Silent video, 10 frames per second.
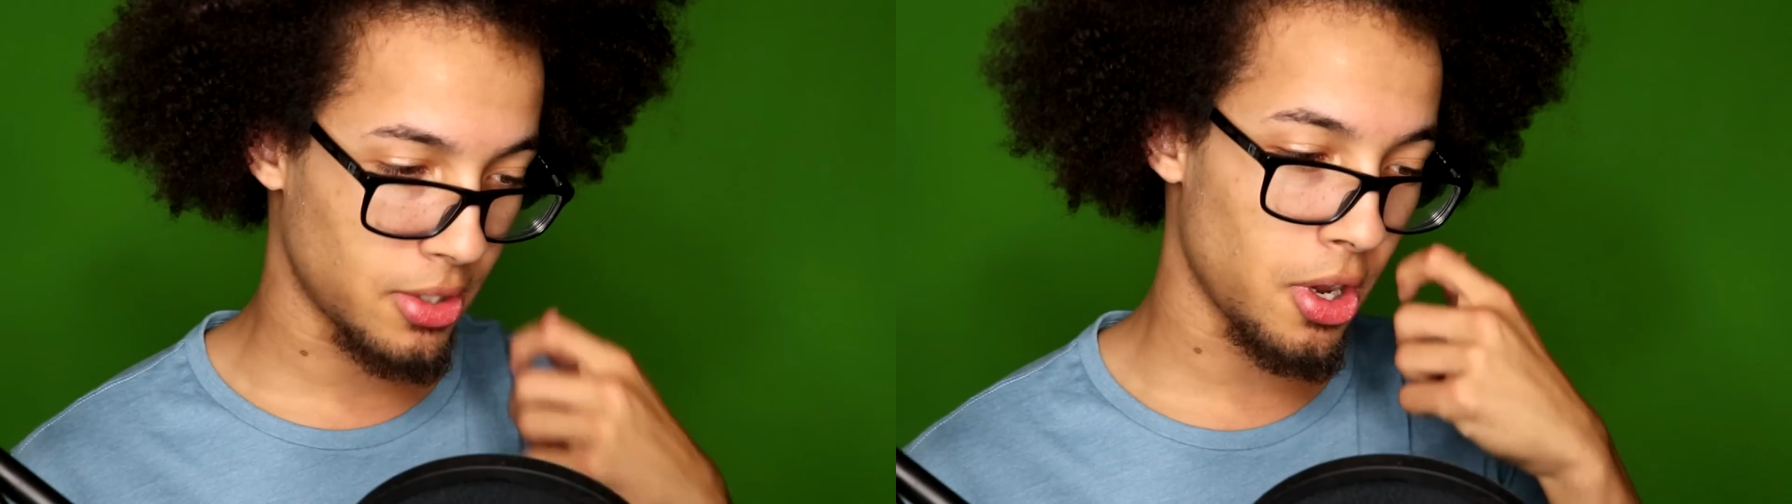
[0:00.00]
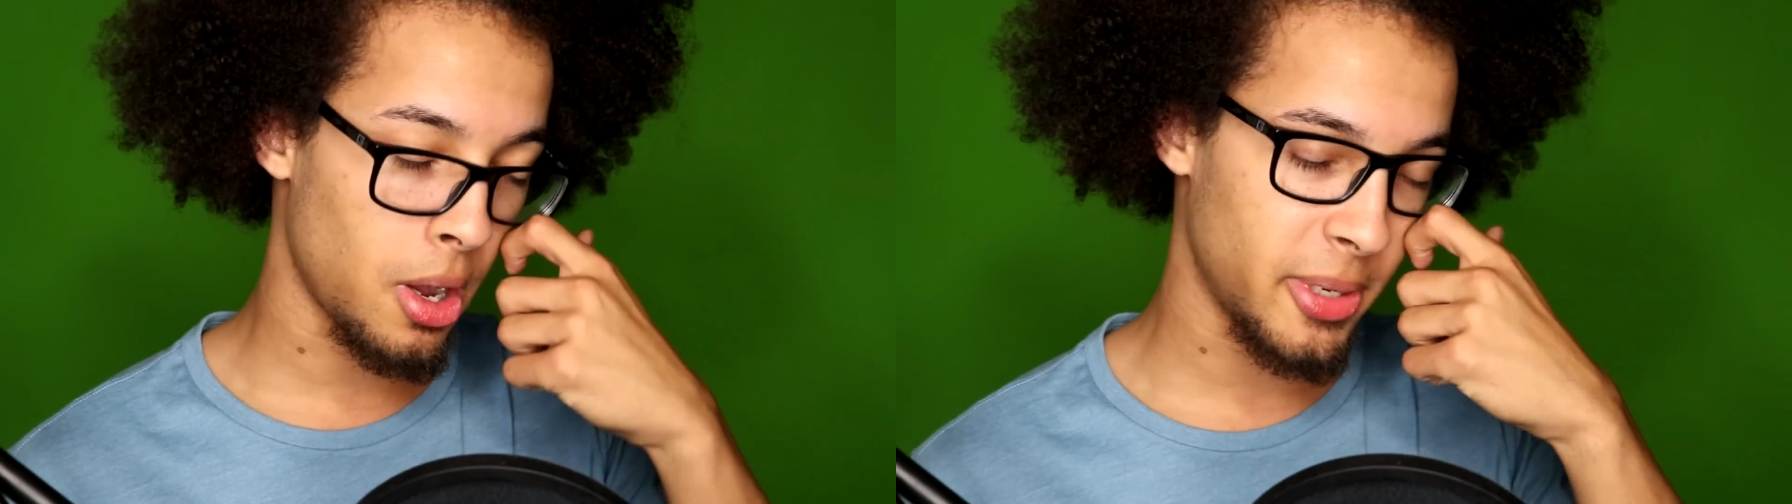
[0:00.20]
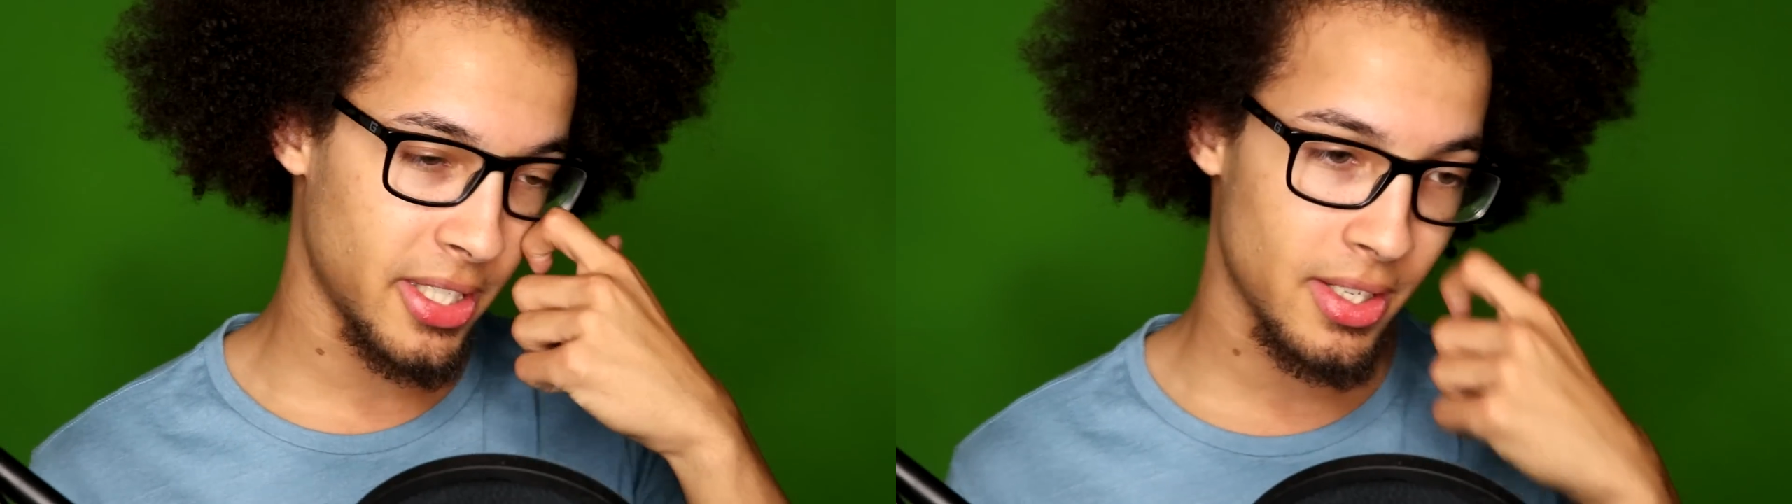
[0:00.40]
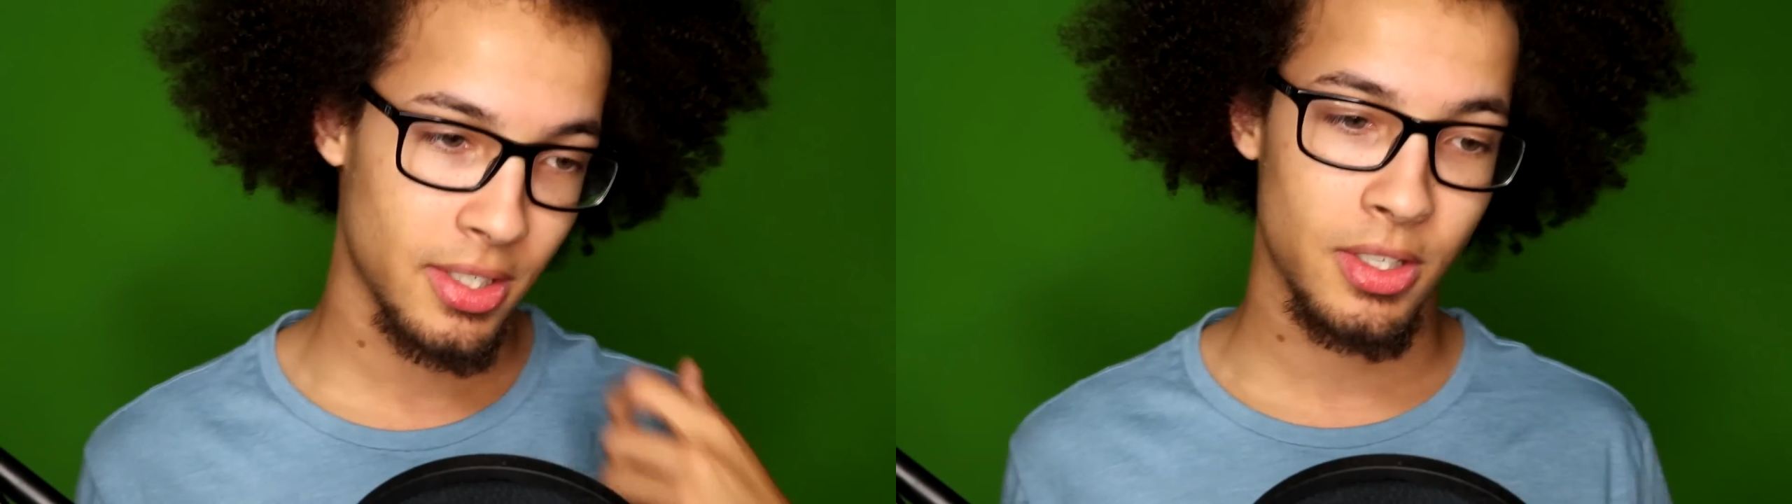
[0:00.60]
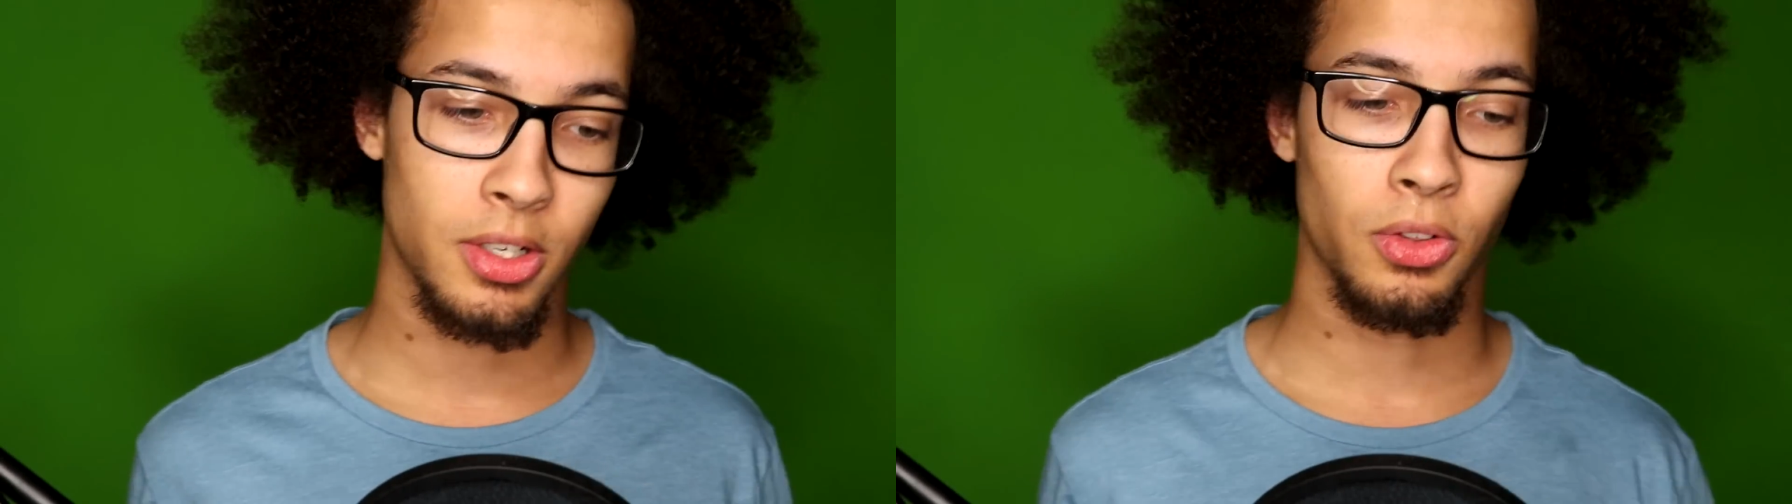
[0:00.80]
comments
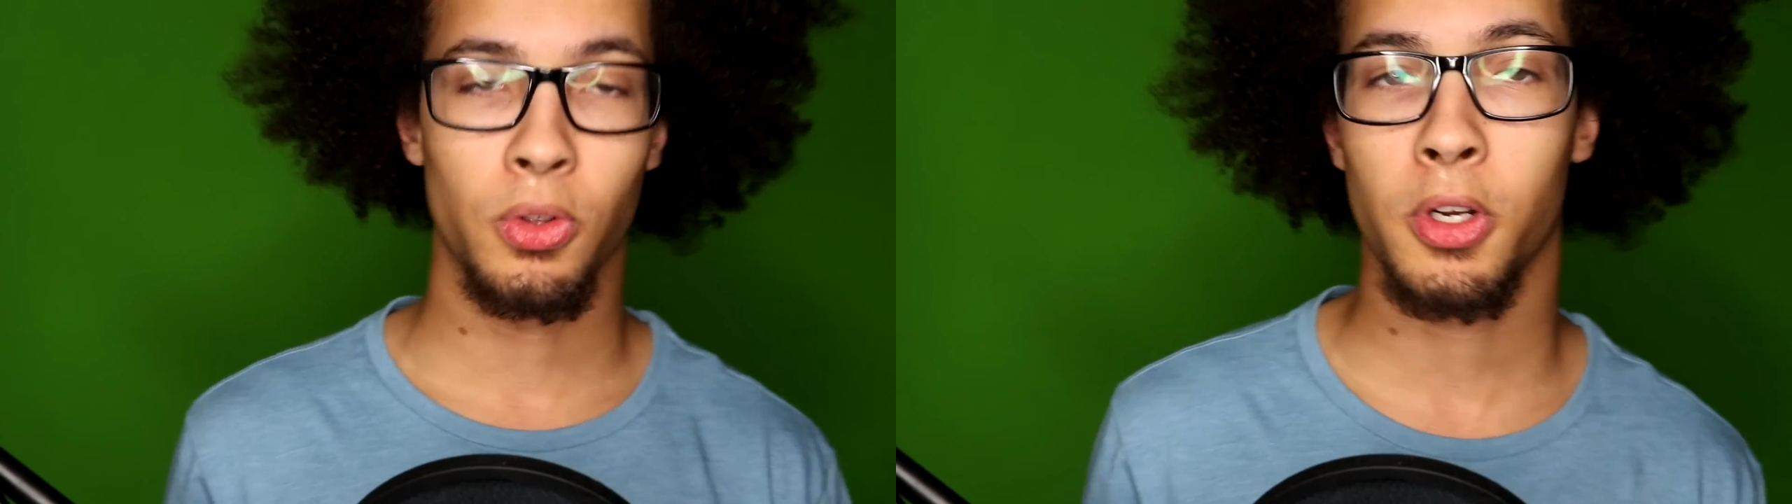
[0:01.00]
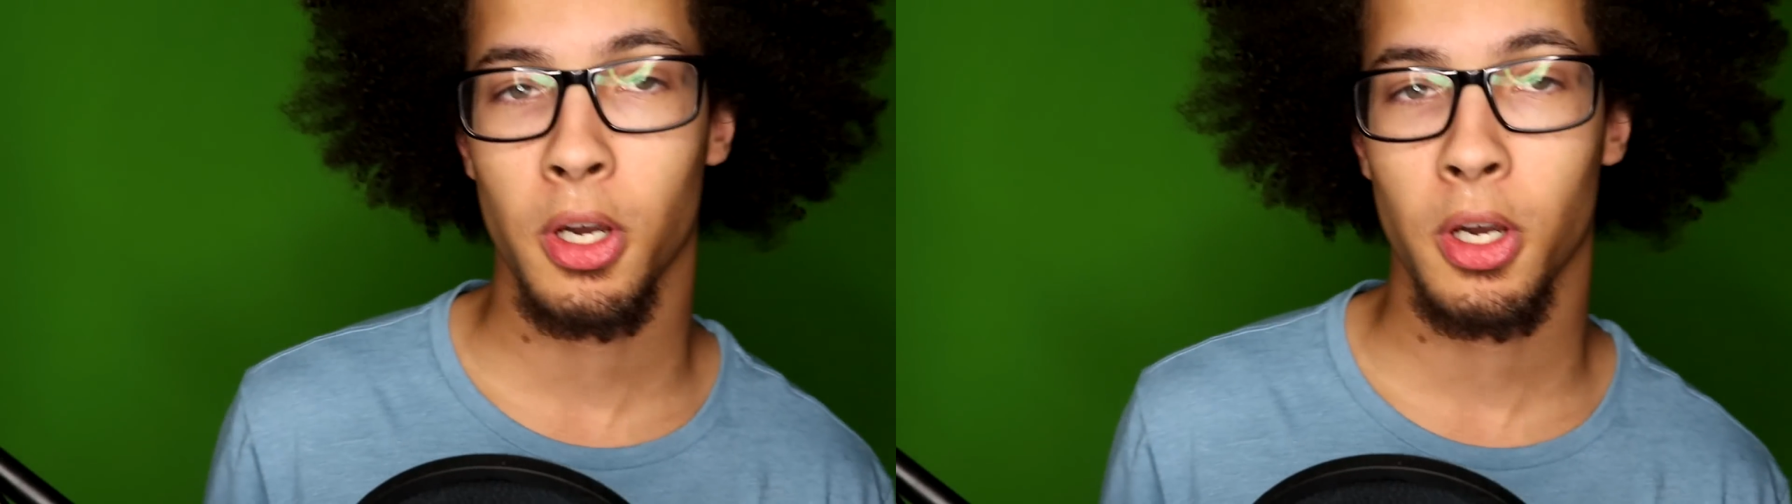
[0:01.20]
that's gonna look